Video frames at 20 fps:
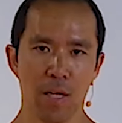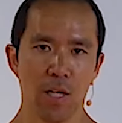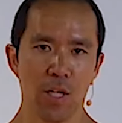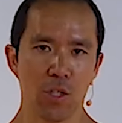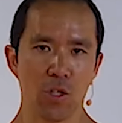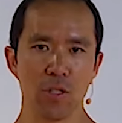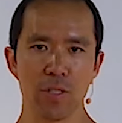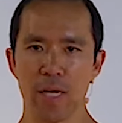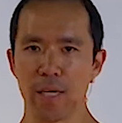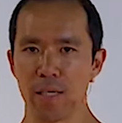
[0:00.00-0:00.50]

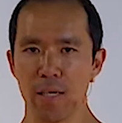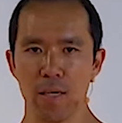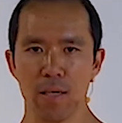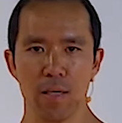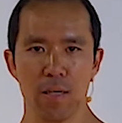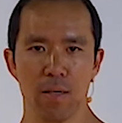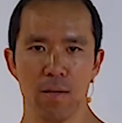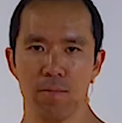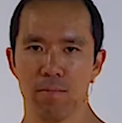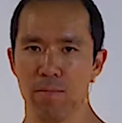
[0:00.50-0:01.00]
should take you
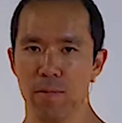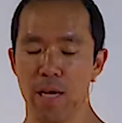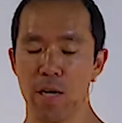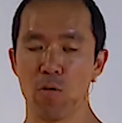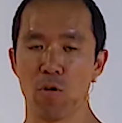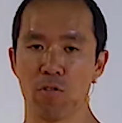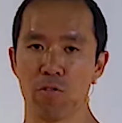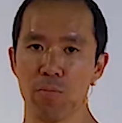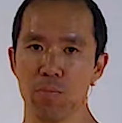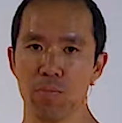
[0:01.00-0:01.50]

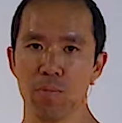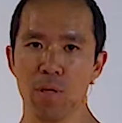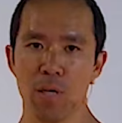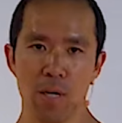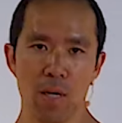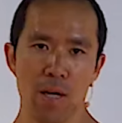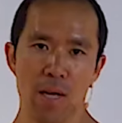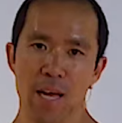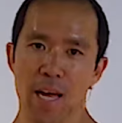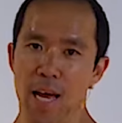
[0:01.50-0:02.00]
anywhere from
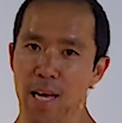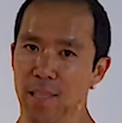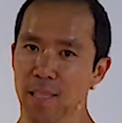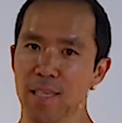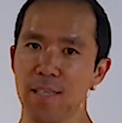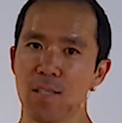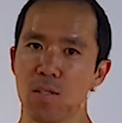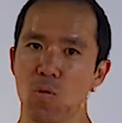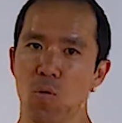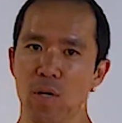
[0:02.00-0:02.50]
at
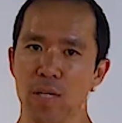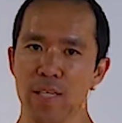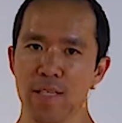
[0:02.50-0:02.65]
least 20